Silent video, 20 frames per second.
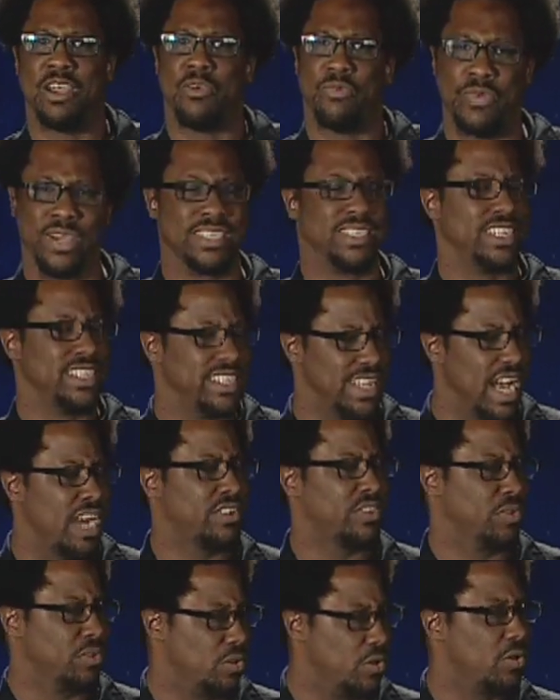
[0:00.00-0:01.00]
recently
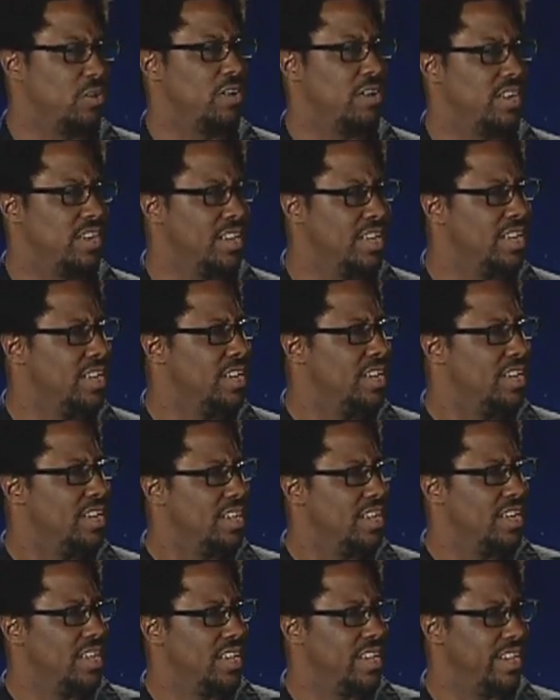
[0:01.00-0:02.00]
Dr. Laura,
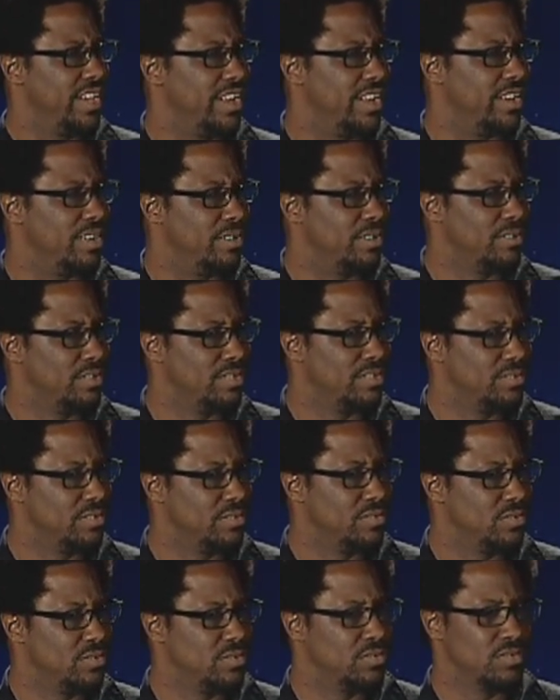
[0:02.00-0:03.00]

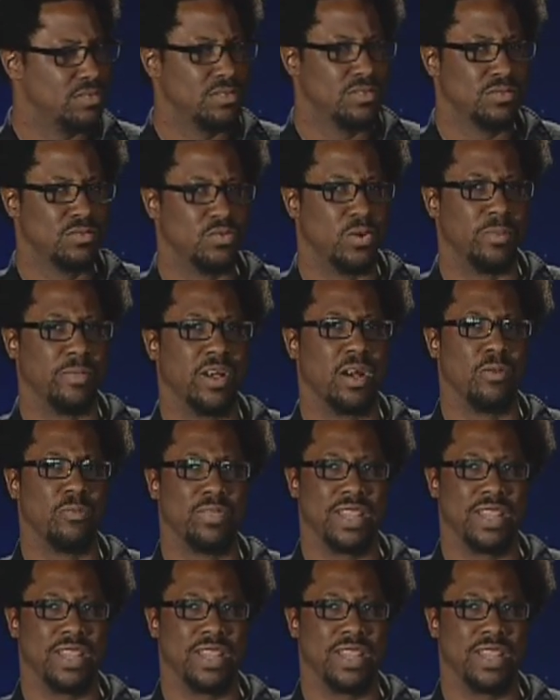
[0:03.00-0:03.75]
a